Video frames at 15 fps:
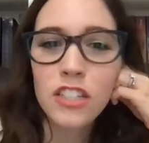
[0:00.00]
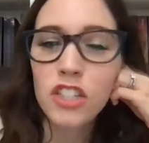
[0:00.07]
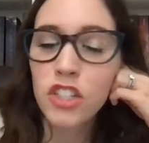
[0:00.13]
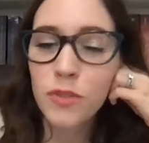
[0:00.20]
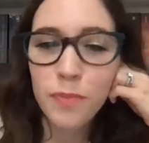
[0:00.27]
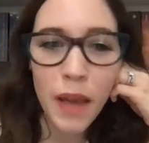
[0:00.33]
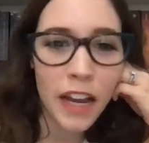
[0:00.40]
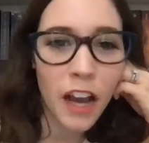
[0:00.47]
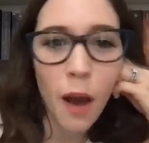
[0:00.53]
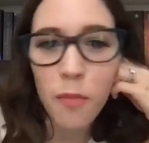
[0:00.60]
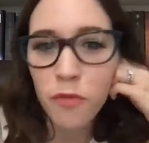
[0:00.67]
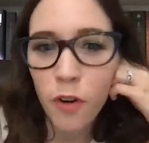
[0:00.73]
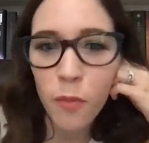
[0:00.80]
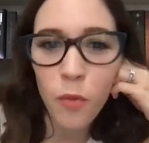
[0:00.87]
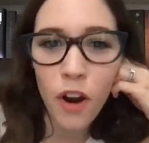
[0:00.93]
pick up
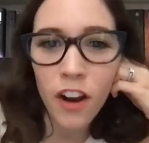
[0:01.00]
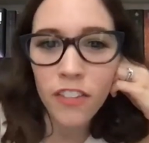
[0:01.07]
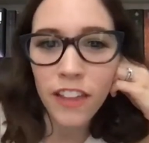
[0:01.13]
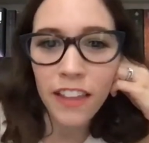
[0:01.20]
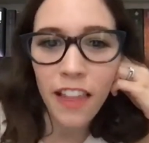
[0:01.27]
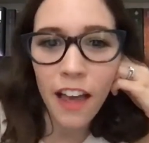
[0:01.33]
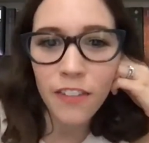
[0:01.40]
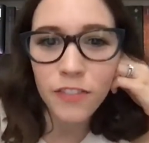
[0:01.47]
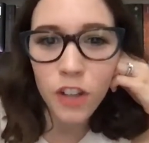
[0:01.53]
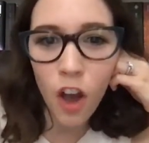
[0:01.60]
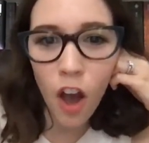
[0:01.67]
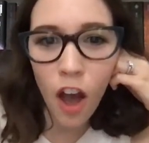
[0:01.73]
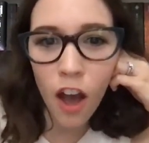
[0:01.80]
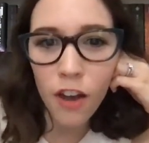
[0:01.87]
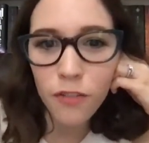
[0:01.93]
from where they left
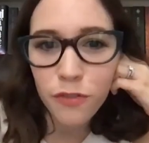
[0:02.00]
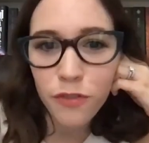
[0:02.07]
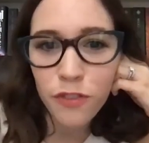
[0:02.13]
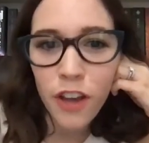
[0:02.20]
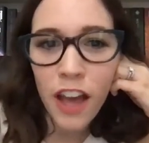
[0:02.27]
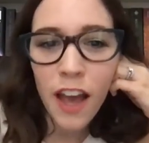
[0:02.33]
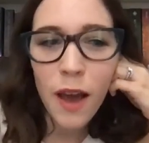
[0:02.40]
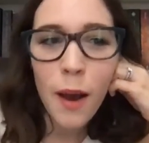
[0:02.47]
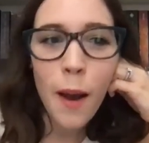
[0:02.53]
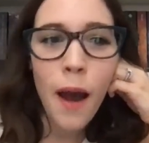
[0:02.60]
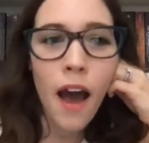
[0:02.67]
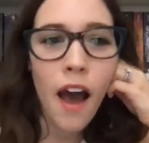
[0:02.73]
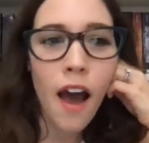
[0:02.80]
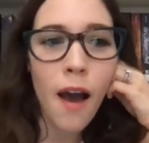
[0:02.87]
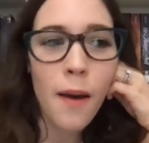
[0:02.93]
off.
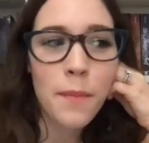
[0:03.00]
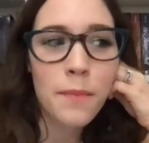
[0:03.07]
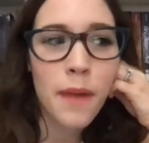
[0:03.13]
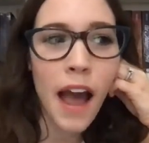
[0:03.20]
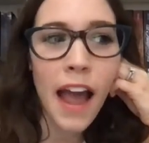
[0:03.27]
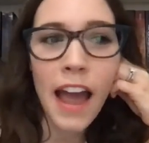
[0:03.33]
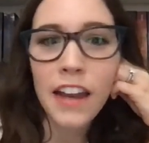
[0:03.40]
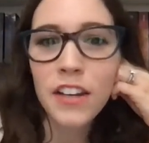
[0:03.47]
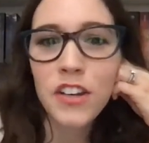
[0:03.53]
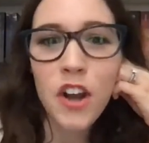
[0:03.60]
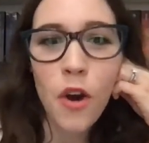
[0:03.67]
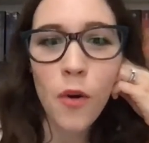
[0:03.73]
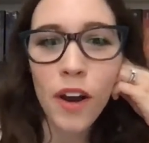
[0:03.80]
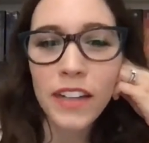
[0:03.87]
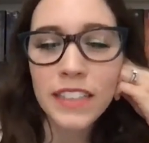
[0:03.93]
I had
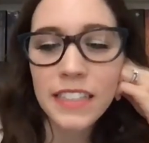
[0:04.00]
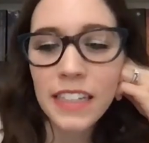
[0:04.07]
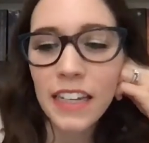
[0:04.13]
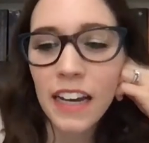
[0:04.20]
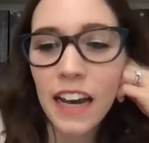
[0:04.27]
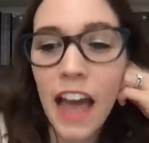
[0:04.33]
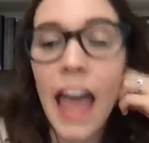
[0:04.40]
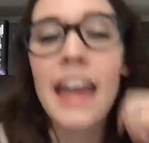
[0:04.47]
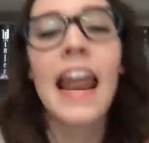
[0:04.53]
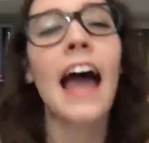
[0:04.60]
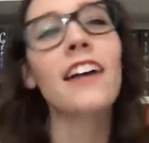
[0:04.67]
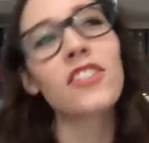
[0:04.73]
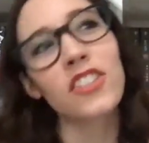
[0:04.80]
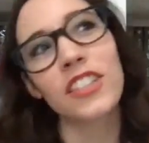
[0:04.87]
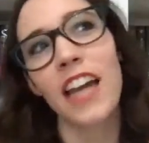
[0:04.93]
no idea. And
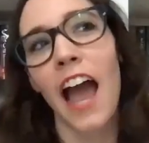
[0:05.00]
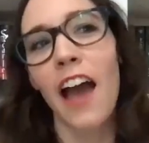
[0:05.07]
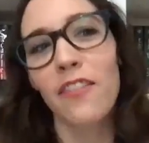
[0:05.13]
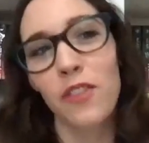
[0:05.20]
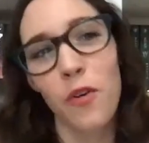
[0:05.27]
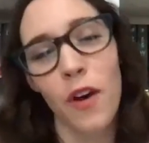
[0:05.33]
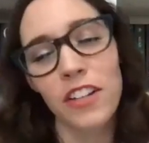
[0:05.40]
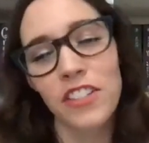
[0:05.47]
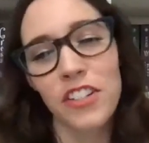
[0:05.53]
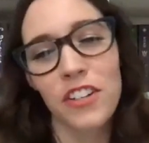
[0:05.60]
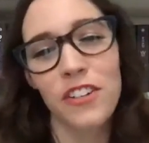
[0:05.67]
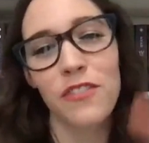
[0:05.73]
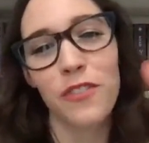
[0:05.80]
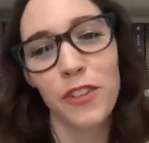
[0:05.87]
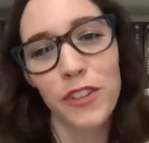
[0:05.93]
actually, I have a
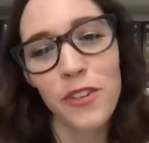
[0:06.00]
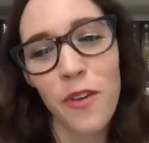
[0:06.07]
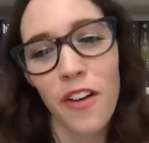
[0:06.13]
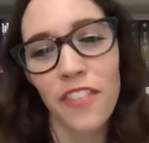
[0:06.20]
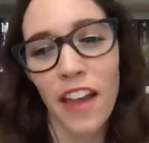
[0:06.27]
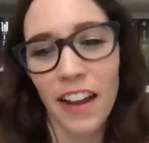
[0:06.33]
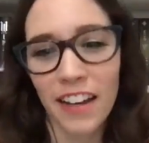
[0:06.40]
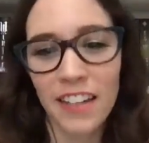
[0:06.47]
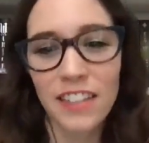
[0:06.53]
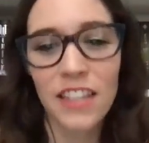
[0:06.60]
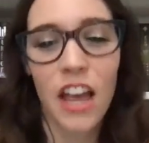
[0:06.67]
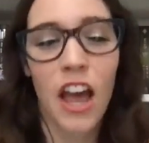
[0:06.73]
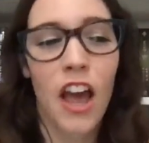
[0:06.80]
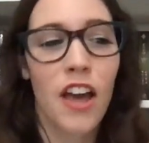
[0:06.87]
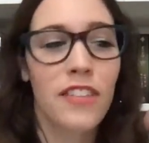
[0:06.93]
question for you on that because
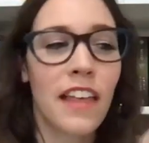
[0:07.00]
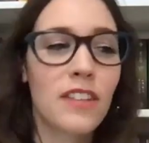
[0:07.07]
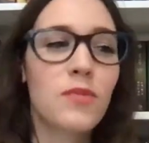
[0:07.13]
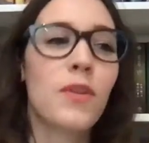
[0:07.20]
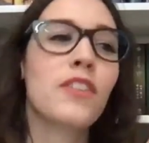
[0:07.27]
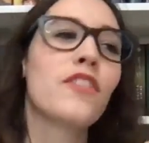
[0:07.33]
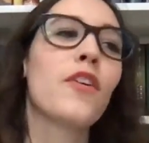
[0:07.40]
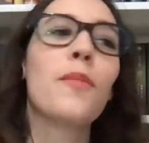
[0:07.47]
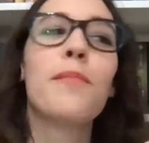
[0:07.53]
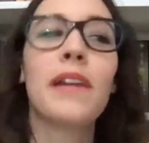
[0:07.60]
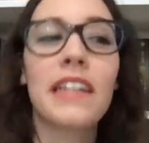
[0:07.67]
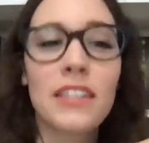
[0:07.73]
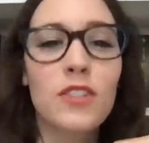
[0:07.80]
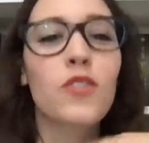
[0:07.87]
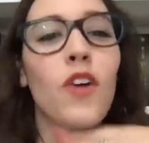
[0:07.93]
that's one of your
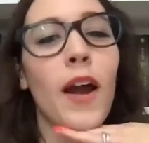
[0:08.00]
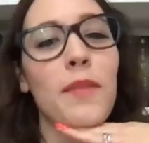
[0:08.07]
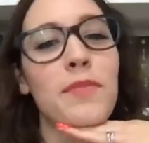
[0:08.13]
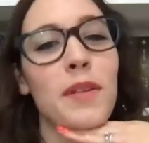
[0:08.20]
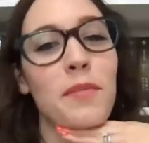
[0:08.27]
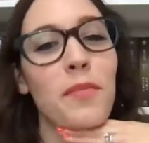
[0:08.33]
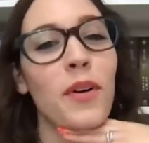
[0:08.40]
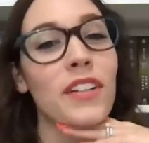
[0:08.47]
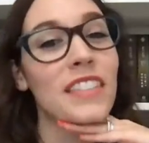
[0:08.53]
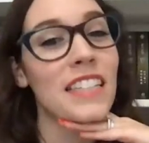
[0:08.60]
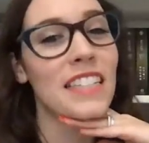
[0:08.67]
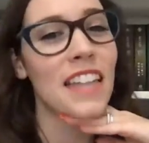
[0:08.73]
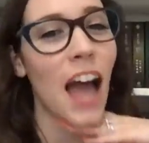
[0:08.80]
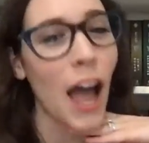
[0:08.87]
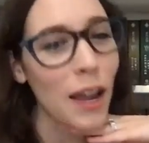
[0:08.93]
biggest gripes in books is
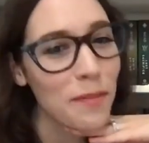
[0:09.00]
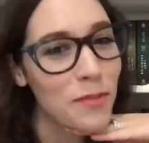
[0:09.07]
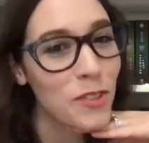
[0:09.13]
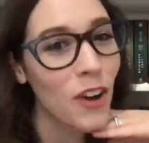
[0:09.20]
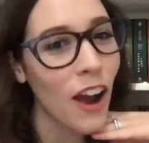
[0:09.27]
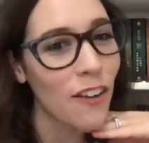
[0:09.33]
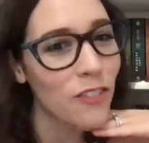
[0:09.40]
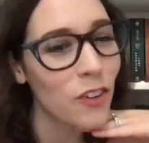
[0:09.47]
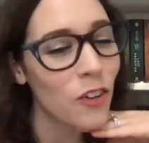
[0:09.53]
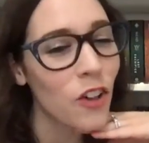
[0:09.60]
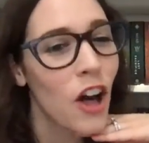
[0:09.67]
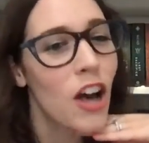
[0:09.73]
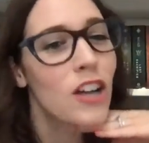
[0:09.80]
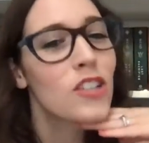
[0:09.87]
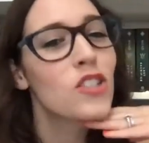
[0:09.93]
time travel.
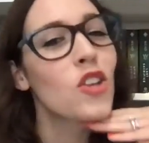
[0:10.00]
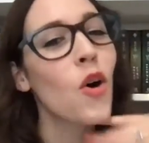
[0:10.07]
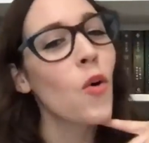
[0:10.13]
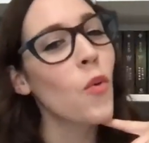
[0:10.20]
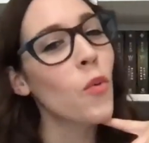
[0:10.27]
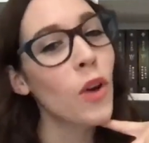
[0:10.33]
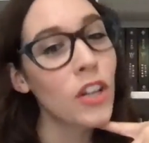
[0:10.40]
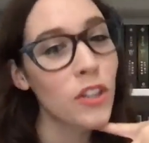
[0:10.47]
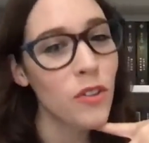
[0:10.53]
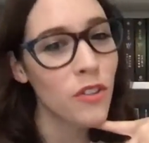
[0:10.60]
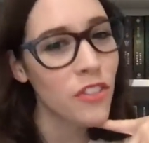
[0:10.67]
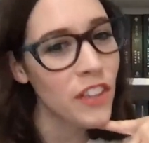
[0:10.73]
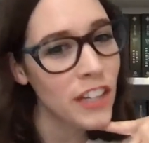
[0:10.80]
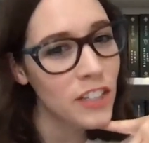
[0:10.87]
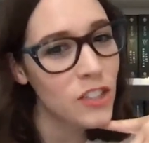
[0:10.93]
So, what do you
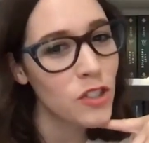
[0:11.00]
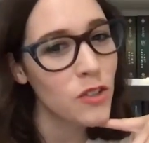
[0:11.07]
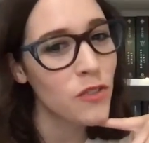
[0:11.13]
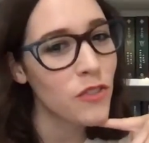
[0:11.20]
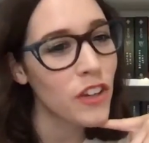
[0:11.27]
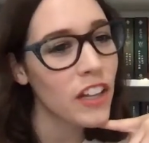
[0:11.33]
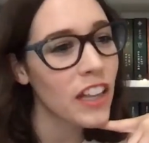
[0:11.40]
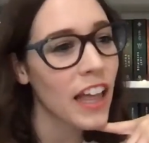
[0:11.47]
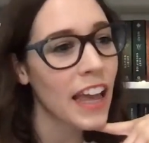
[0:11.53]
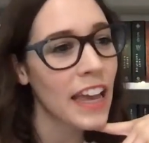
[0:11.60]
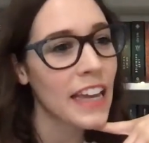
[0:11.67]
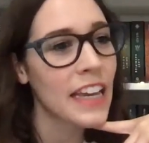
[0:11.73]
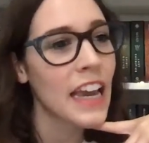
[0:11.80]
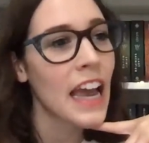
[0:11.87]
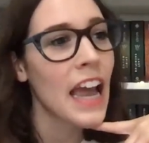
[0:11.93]
think? Do you feel
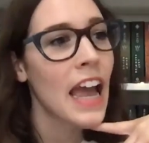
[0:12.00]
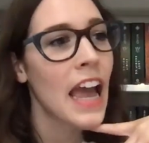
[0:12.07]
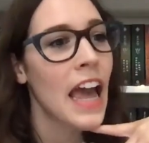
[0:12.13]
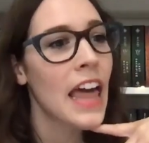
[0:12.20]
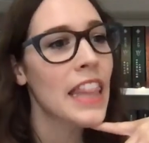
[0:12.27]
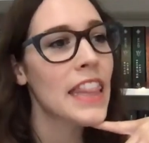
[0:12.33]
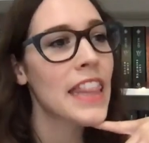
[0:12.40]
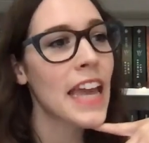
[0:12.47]
like they